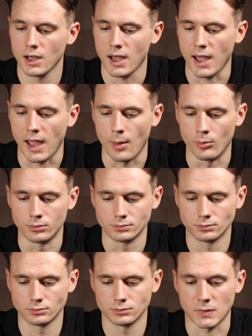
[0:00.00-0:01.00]

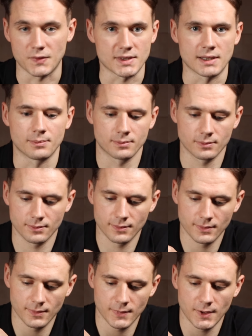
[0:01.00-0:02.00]
Obviously
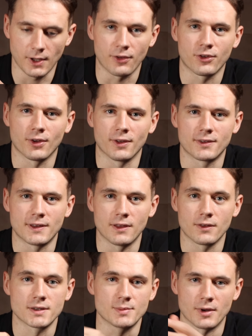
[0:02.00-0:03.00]
a lot taller to the
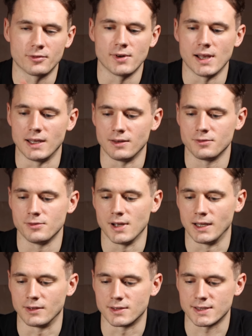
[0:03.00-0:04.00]
others, but really,
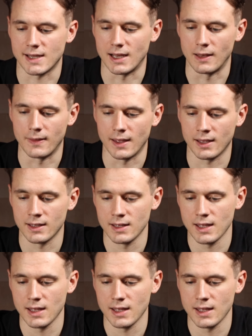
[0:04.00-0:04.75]
really good scale in there.